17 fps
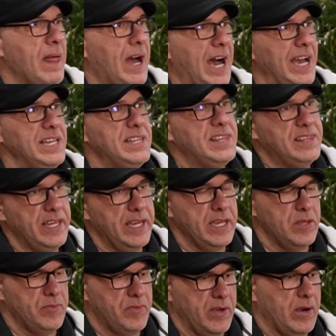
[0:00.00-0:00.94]
I
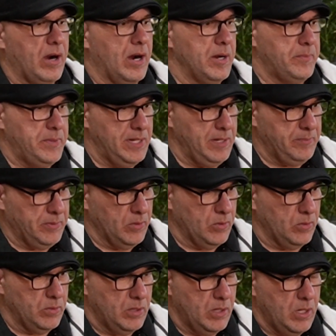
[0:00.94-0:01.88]
think there are
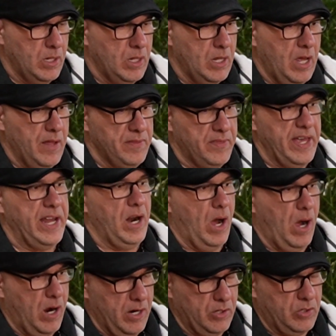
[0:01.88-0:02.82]
people that
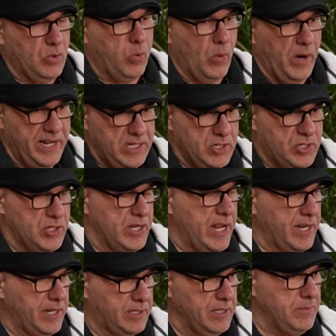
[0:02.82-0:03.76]
are quite
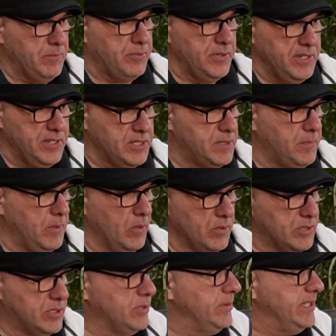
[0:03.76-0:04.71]
genetically
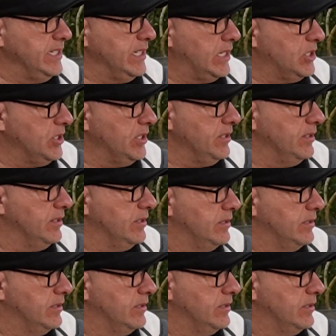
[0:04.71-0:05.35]
predisposed to addiction.